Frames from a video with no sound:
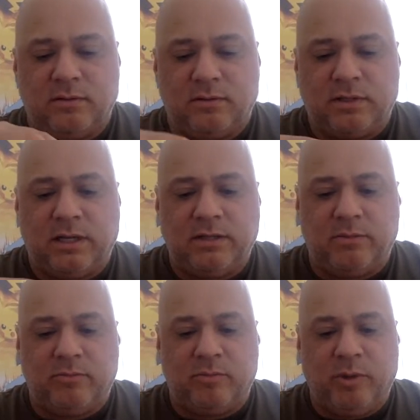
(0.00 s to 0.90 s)
It's got
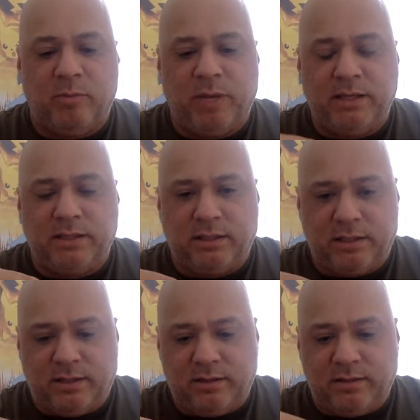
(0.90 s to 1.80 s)
some amazing
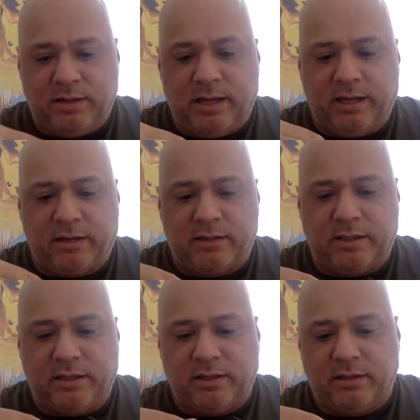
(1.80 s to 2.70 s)
neck
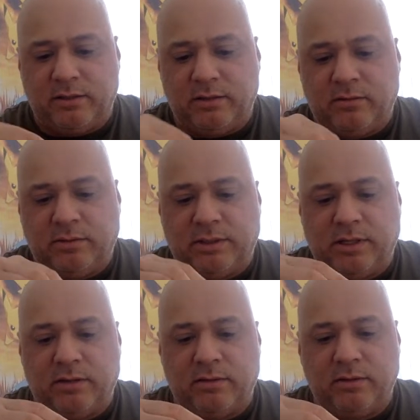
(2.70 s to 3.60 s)
articulation. Holy
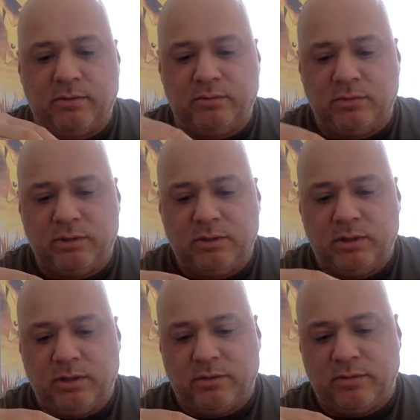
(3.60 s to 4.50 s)
cow, no
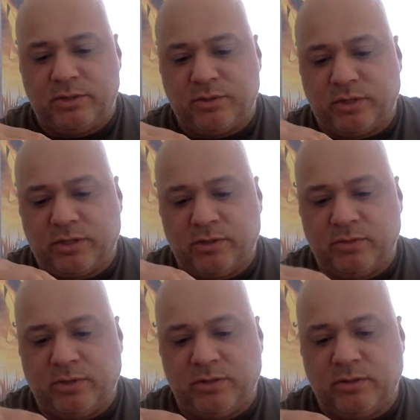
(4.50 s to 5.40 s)
restrictions
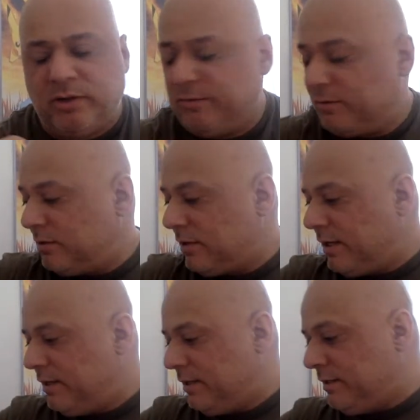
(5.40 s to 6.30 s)
whatsoever. All
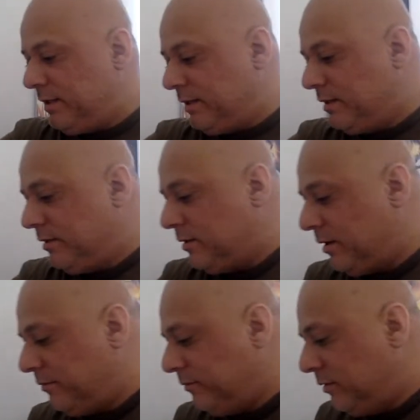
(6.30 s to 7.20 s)
right, let's take this off.